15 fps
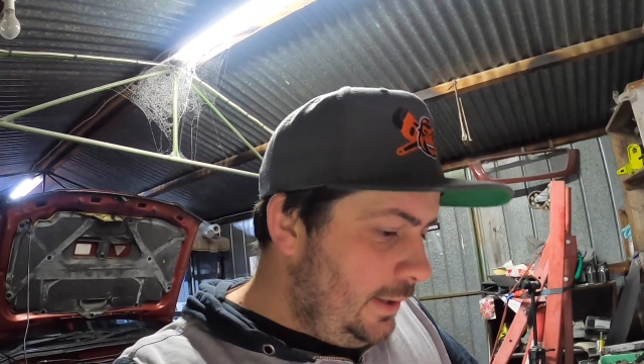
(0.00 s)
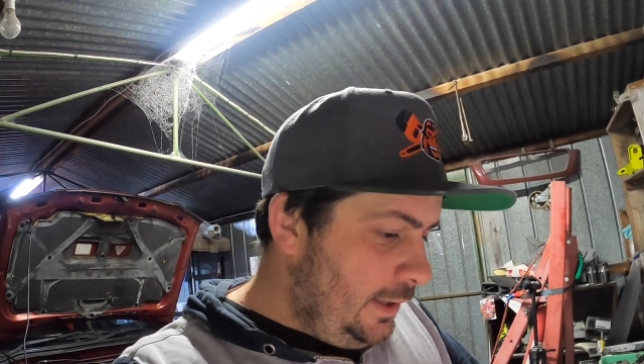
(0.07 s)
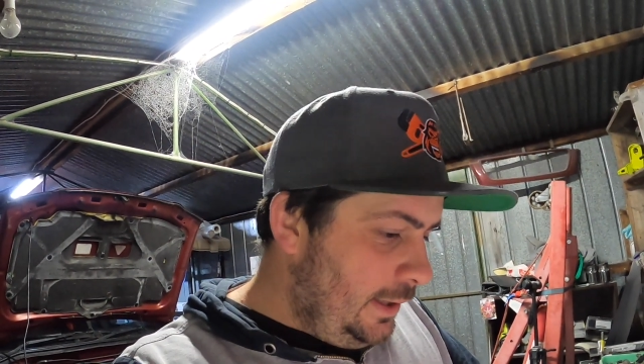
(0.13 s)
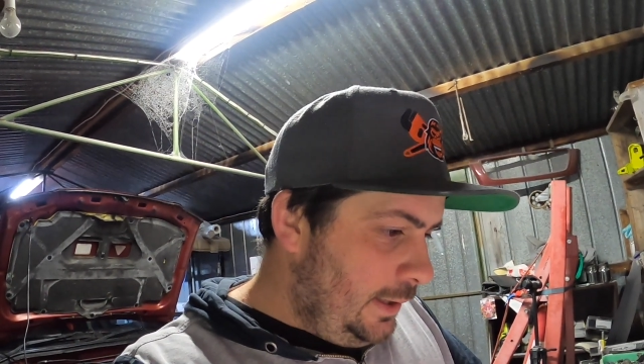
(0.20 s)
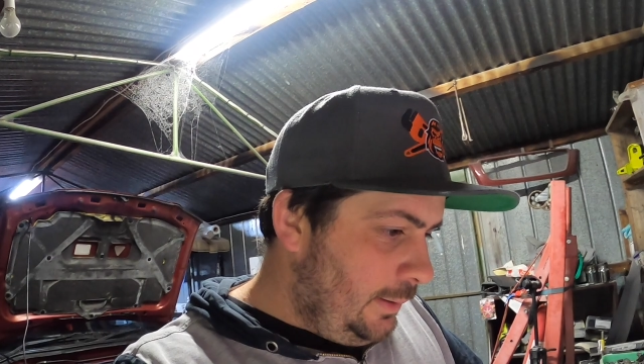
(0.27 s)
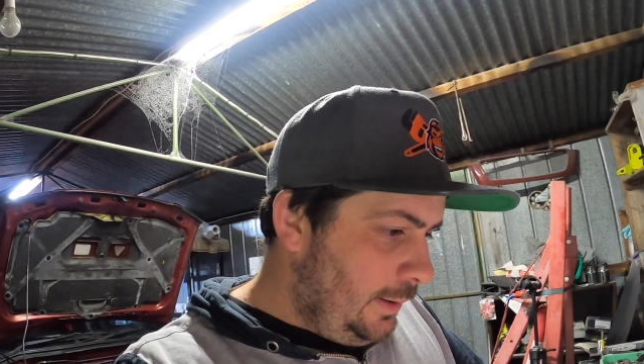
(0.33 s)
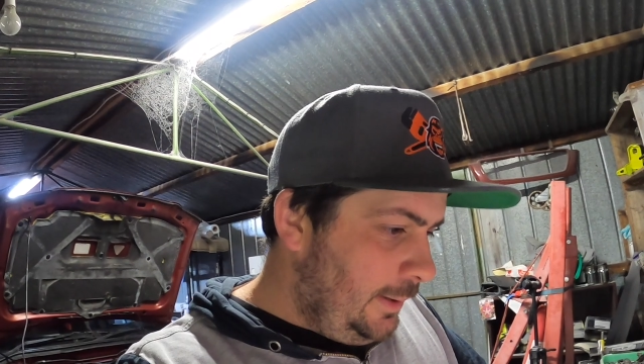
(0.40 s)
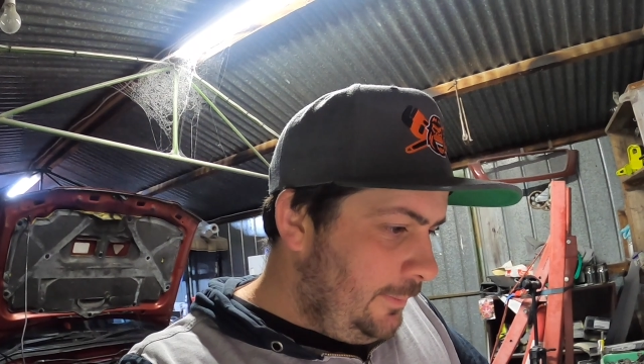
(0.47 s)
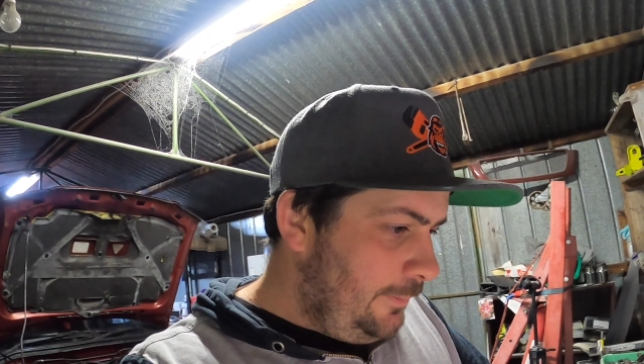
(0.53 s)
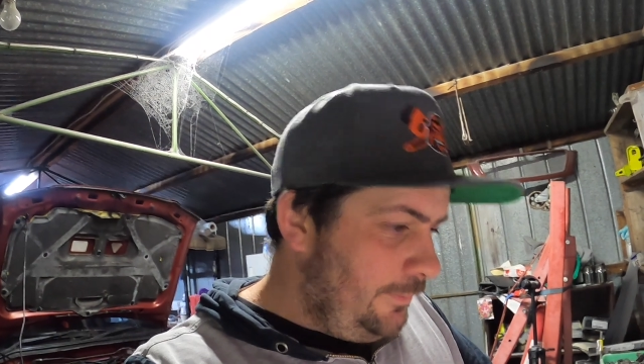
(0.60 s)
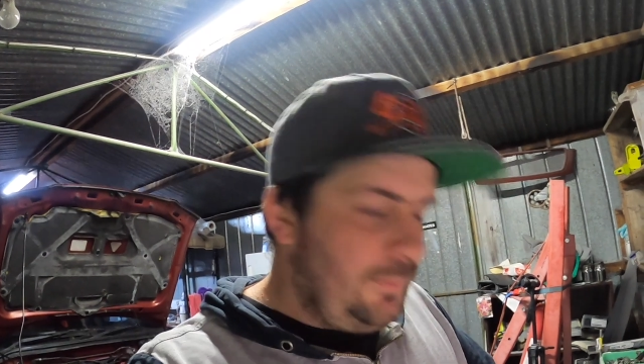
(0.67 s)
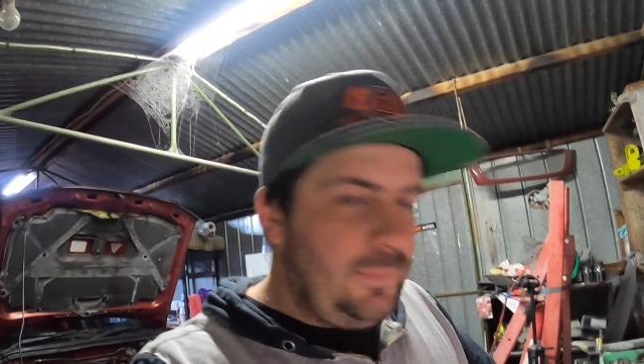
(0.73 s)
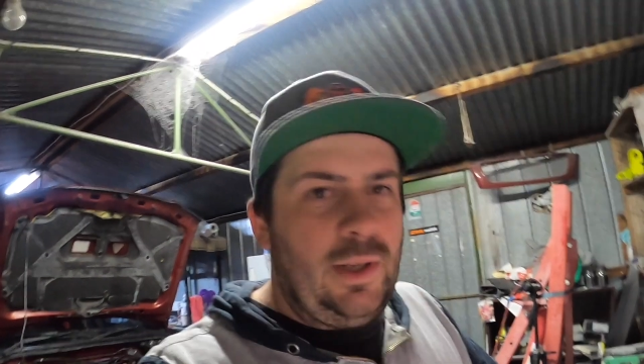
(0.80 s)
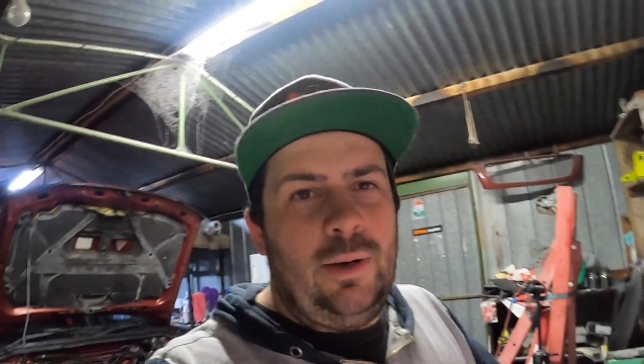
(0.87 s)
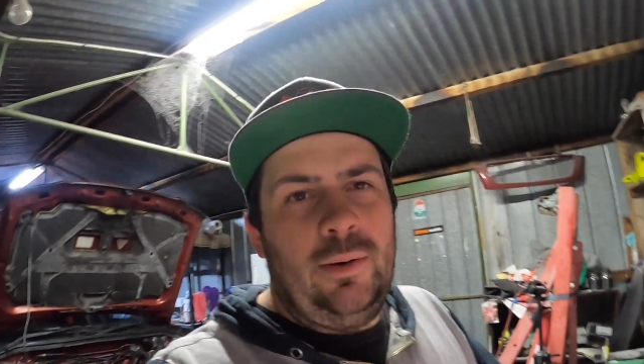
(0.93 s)
Anyway,
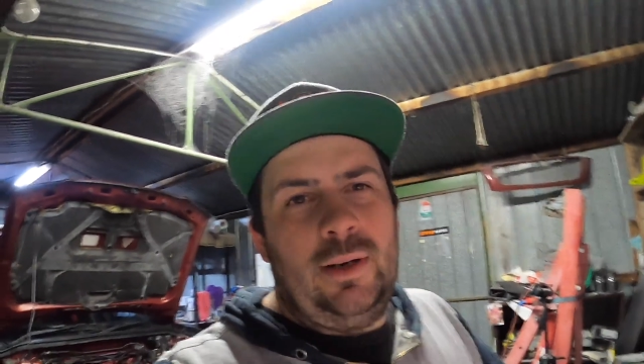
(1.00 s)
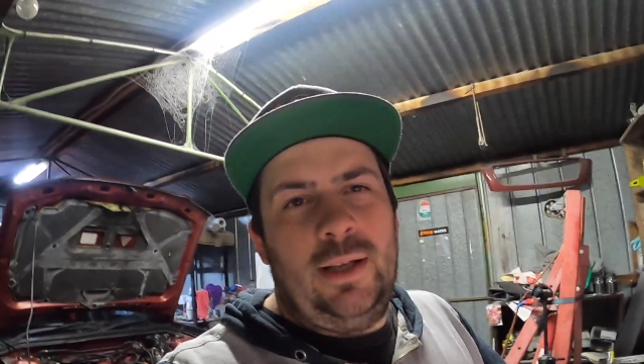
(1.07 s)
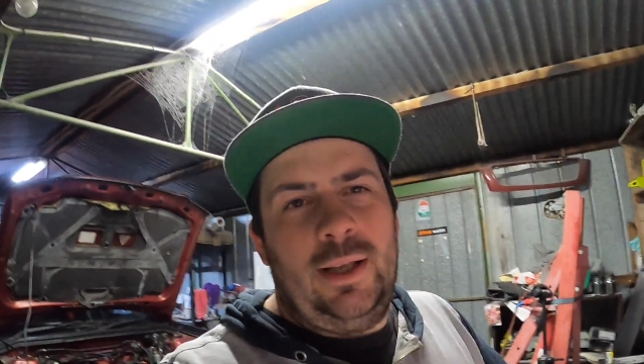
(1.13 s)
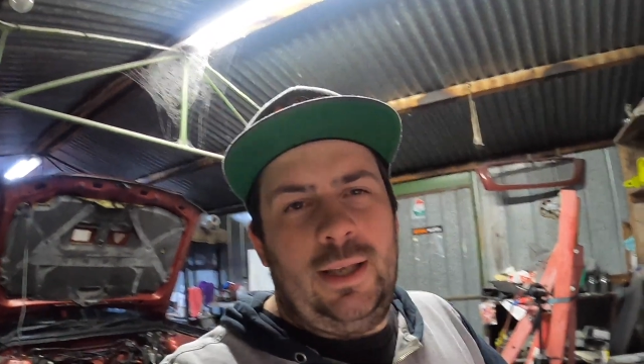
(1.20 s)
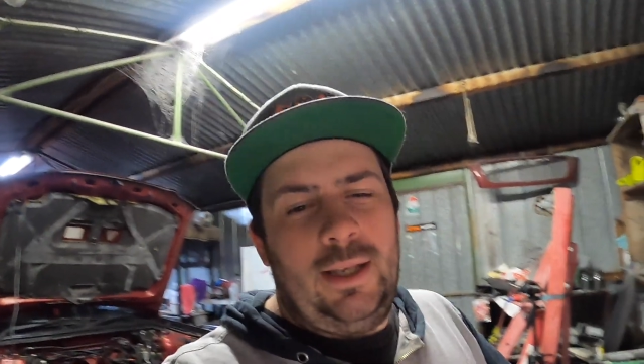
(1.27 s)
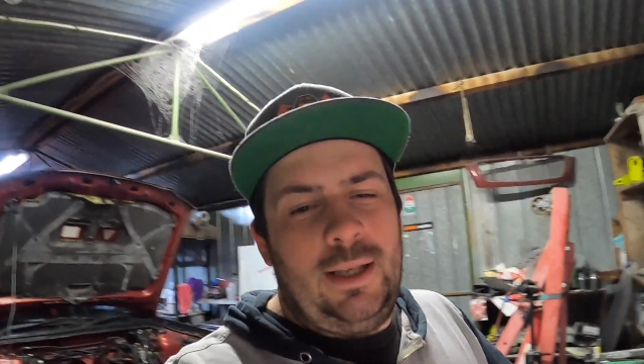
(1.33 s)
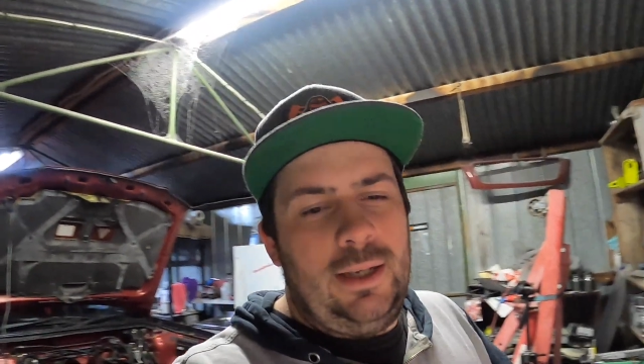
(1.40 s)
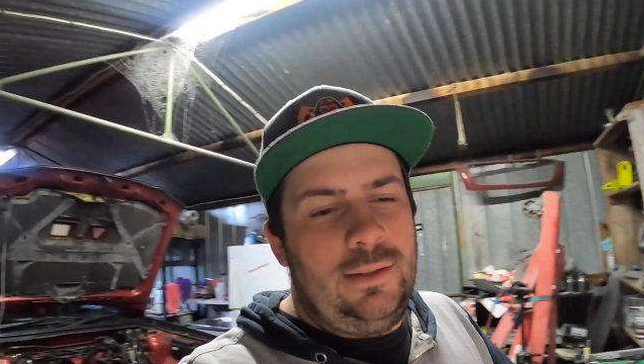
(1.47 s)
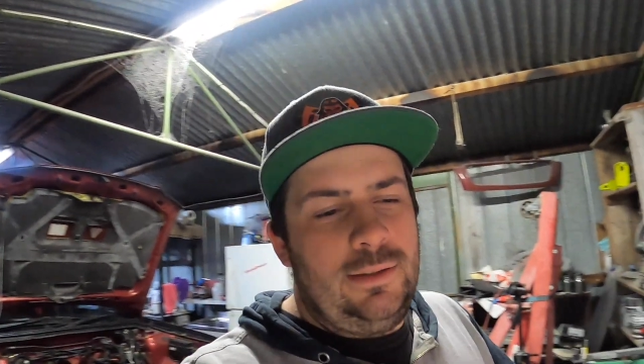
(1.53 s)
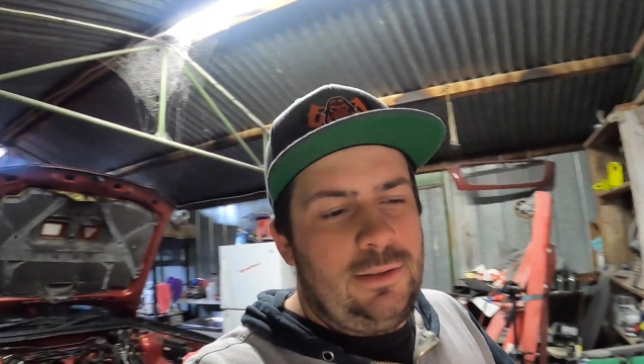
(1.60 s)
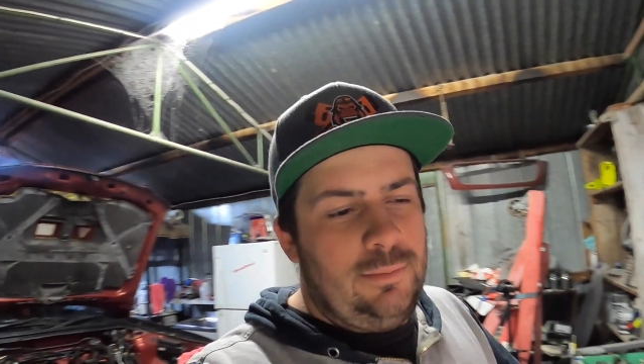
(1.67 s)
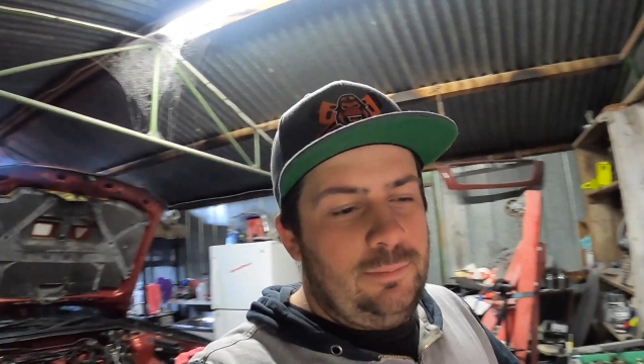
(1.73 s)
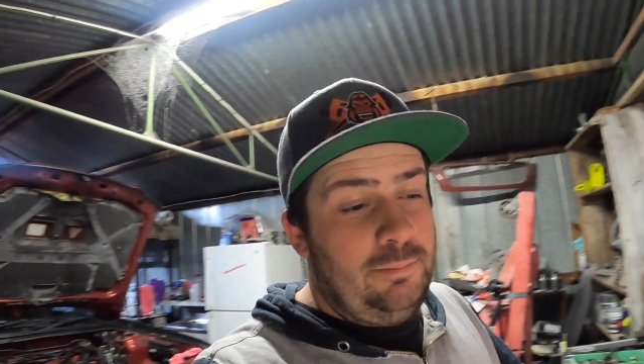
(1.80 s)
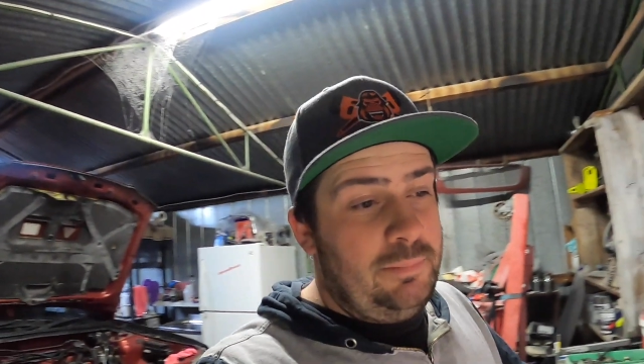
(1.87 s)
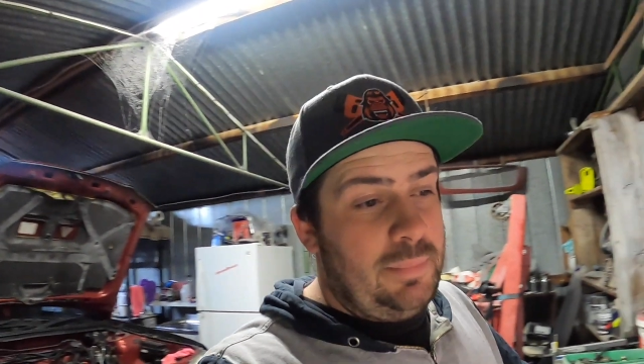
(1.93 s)
I'm gonna head
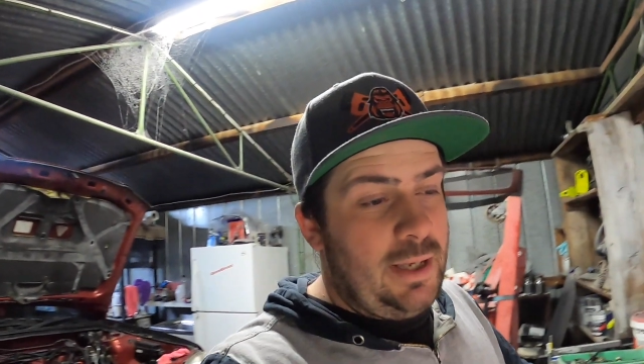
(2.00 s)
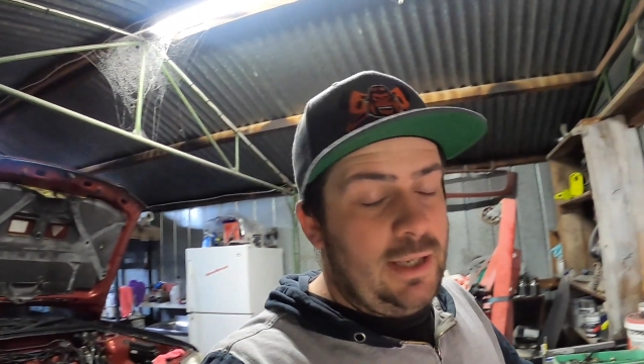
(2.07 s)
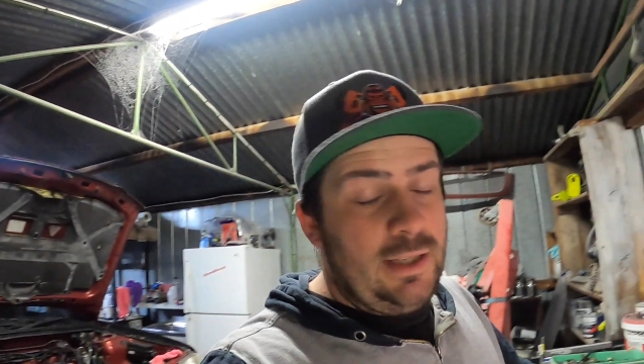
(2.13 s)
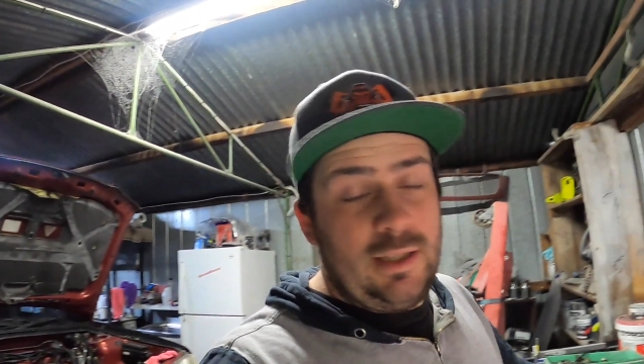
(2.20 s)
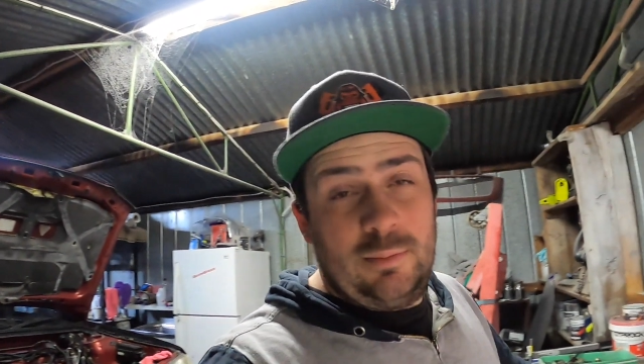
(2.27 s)
to bed.